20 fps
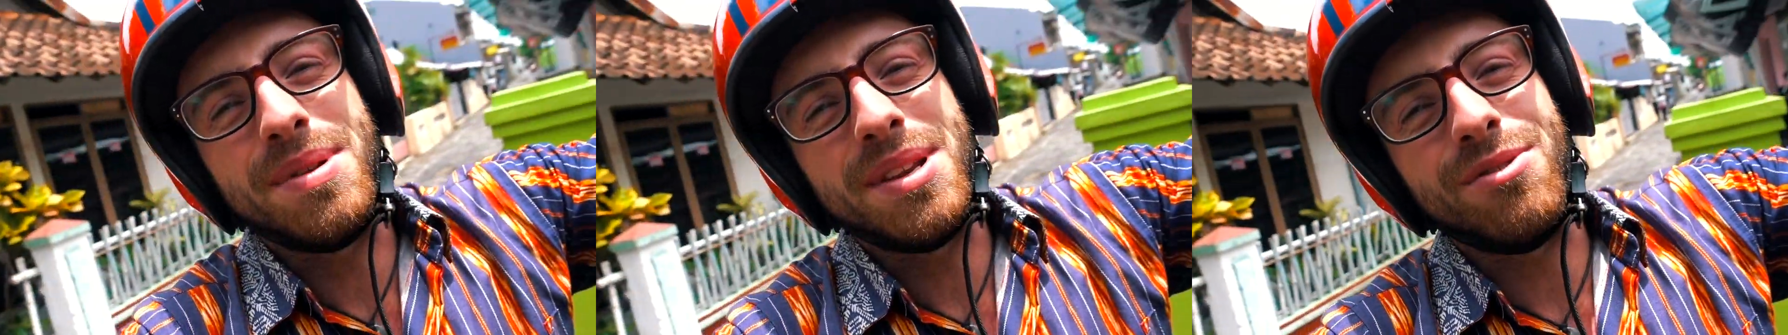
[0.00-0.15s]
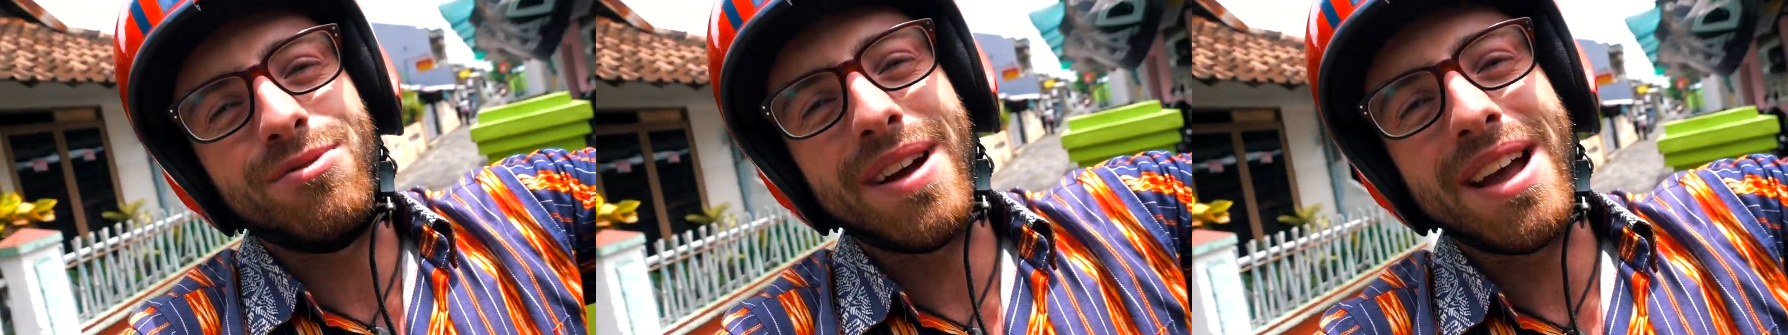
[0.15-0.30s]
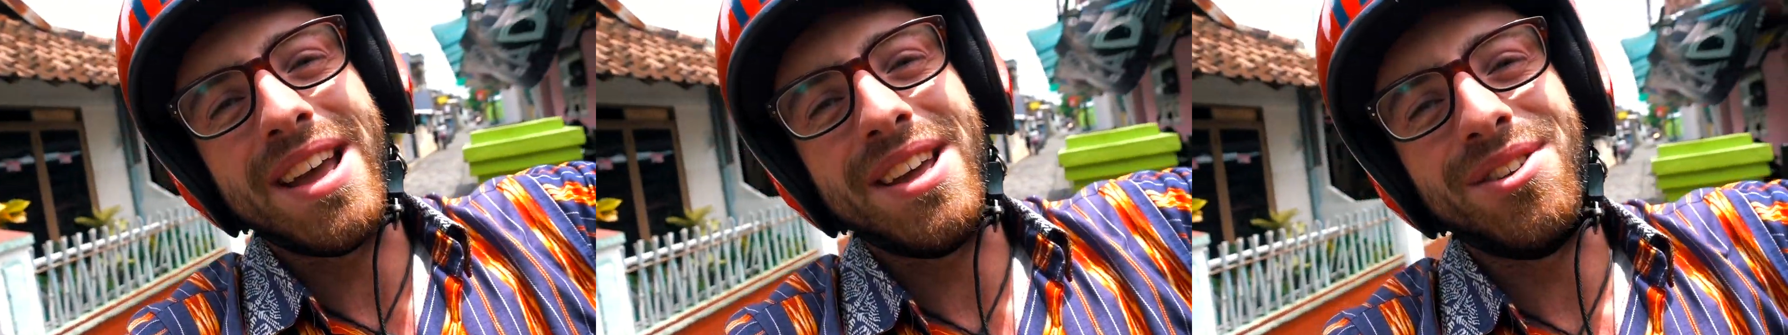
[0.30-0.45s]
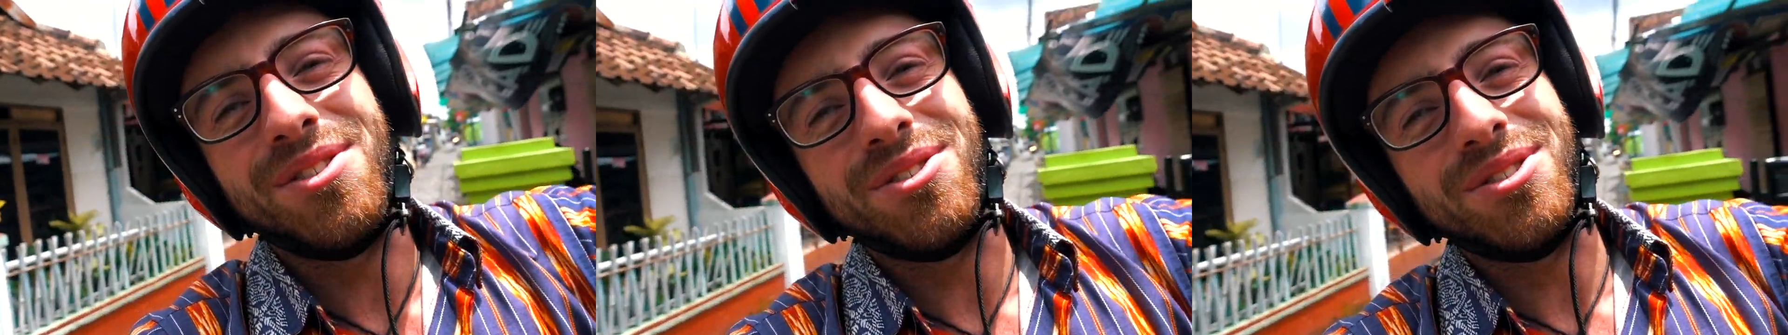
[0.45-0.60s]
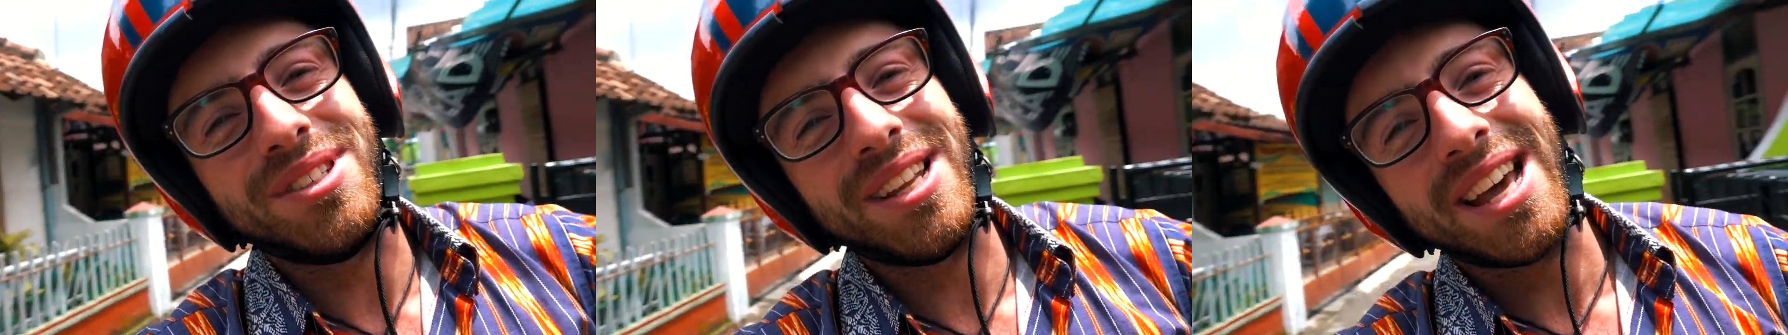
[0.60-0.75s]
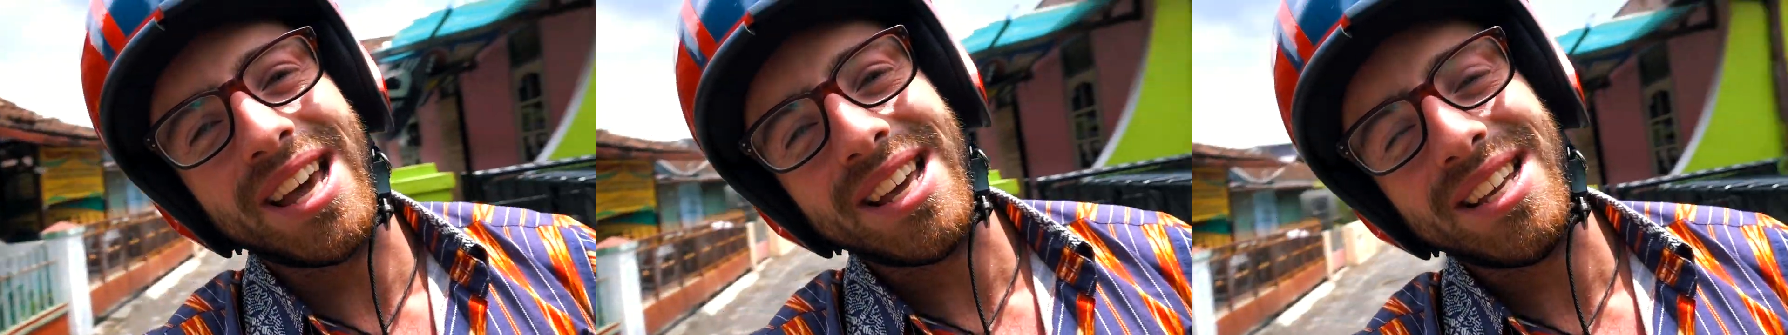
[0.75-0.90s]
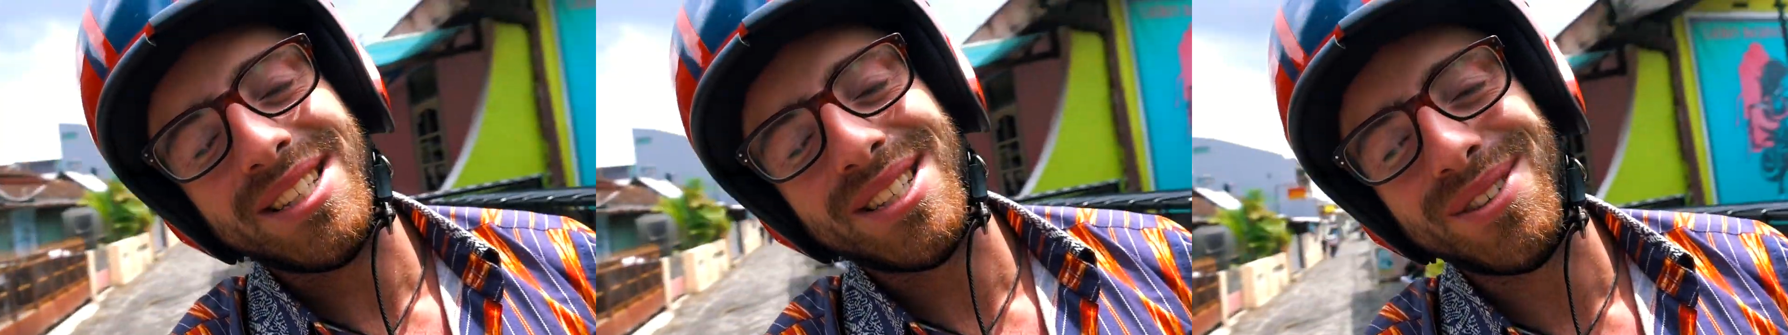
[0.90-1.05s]
but it rained all
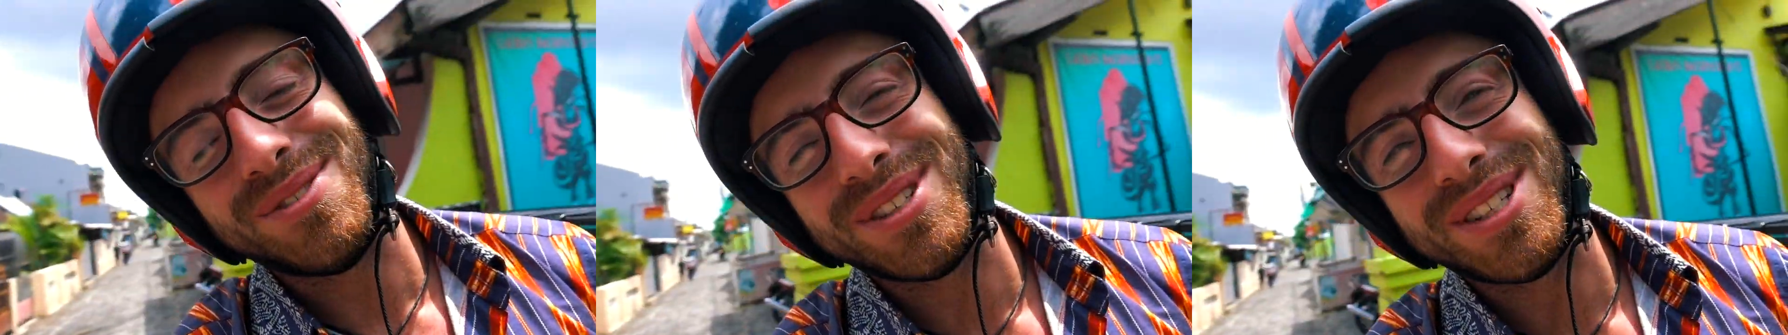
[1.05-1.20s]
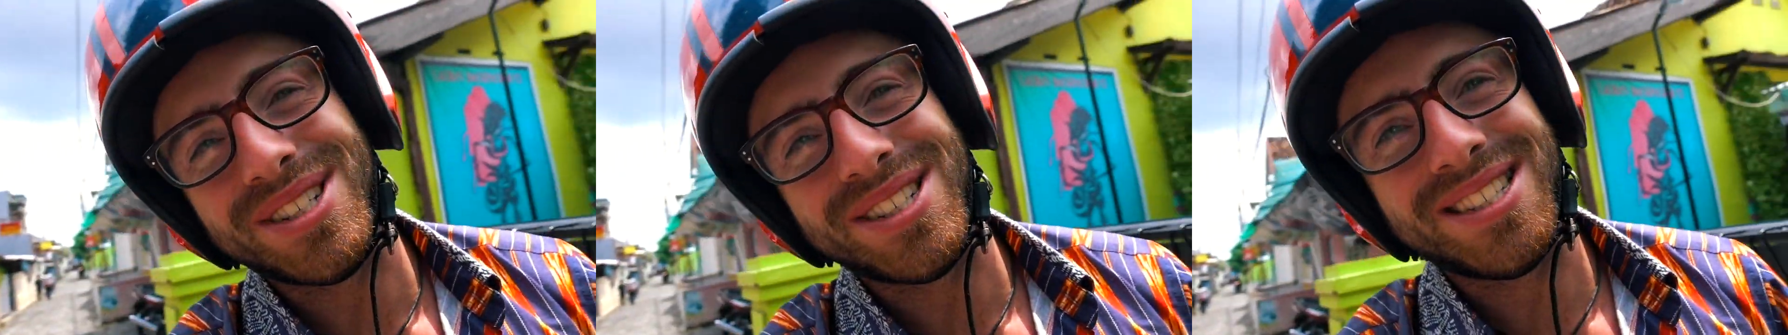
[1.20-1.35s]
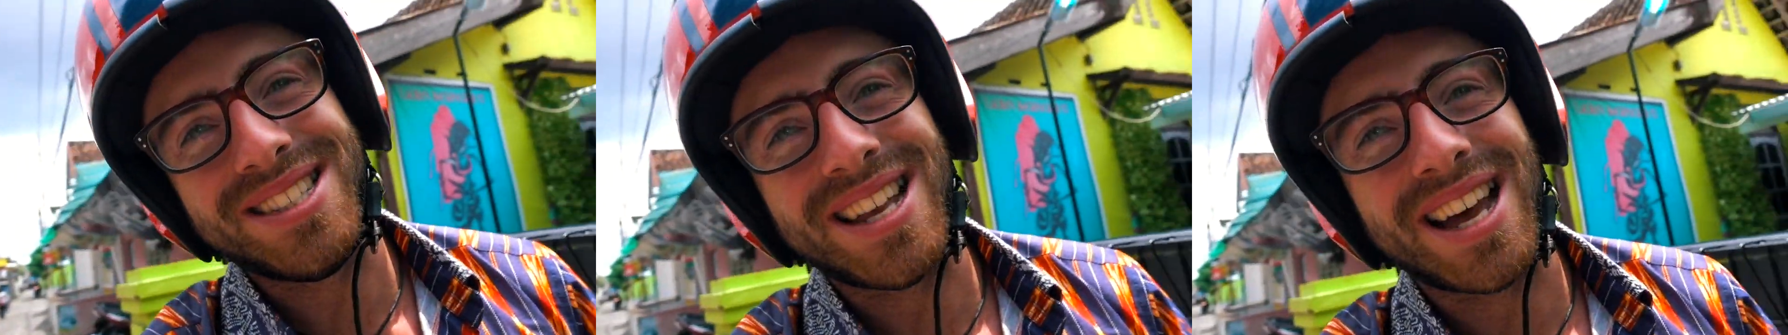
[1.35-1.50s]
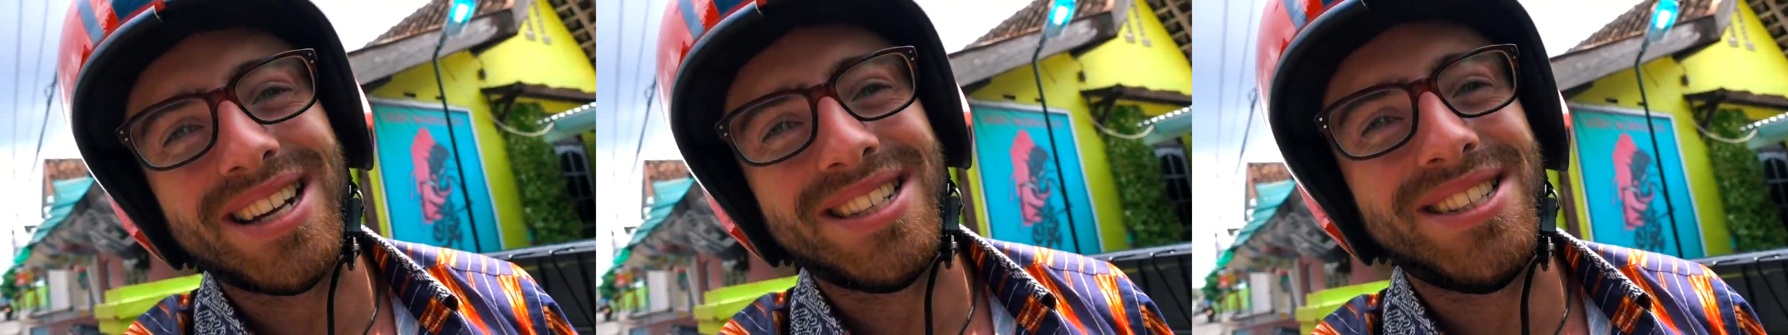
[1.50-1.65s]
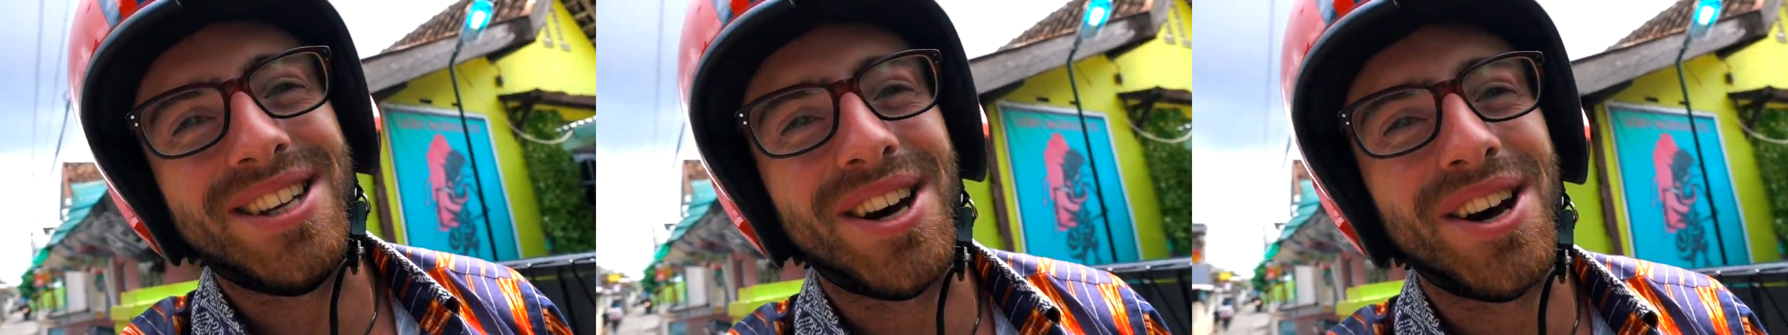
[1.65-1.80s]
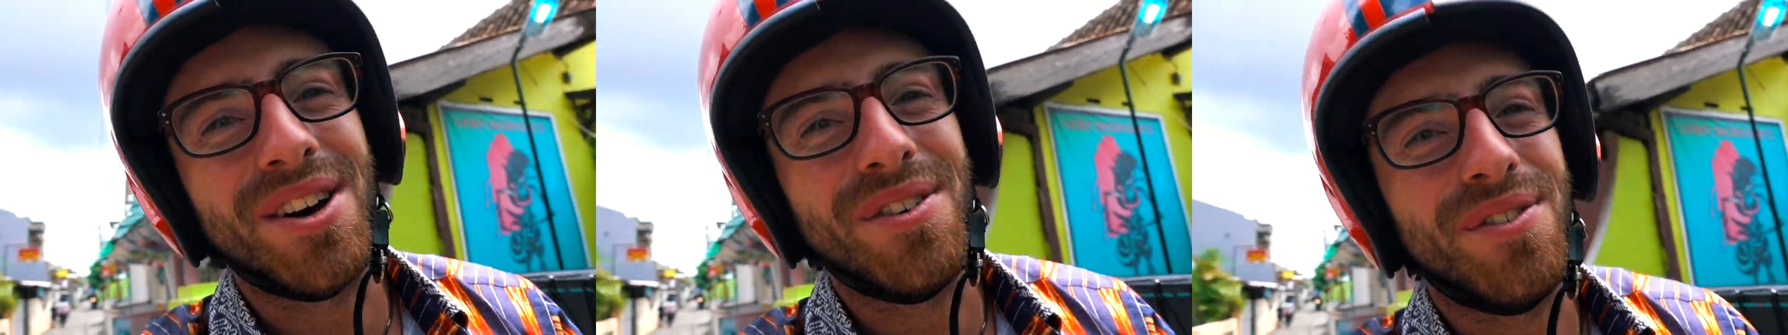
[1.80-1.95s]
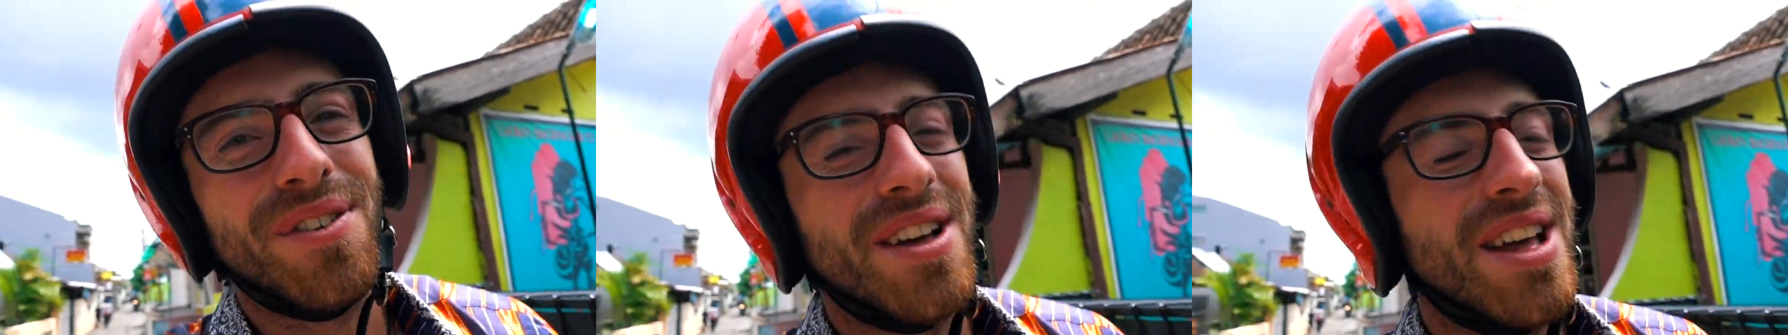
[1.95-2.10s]
day, so we just sacked it
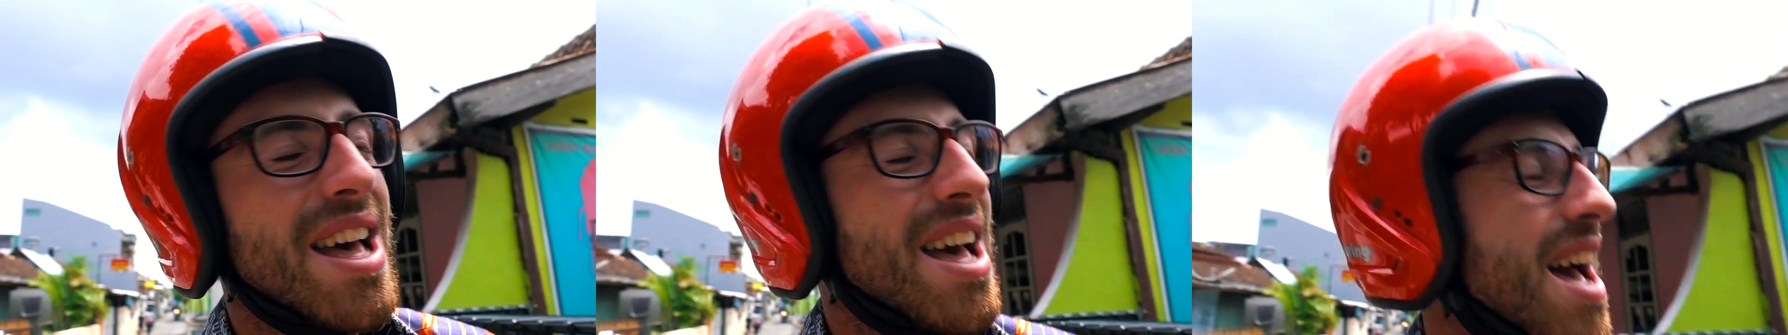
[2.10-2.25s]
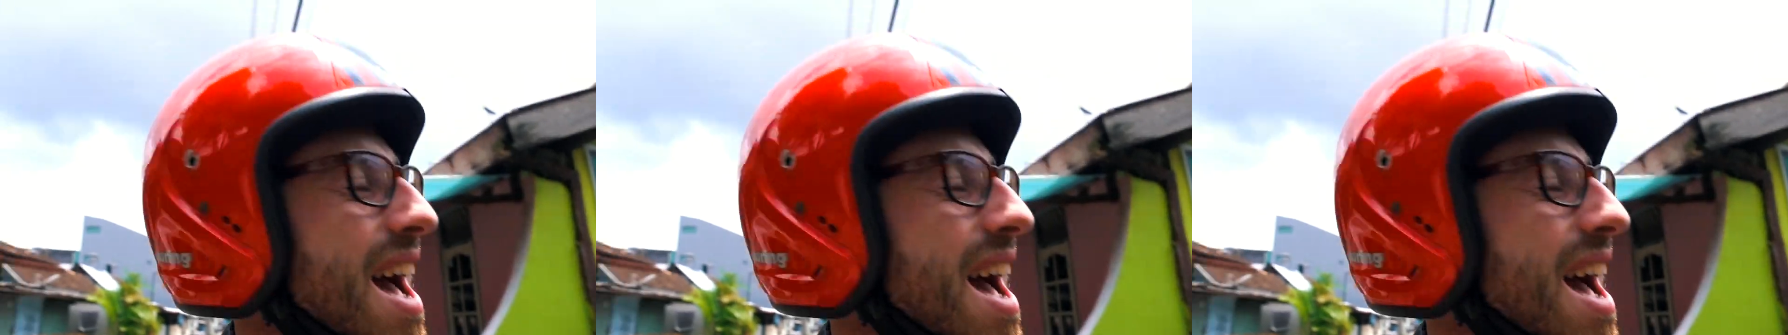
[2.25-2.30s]
off.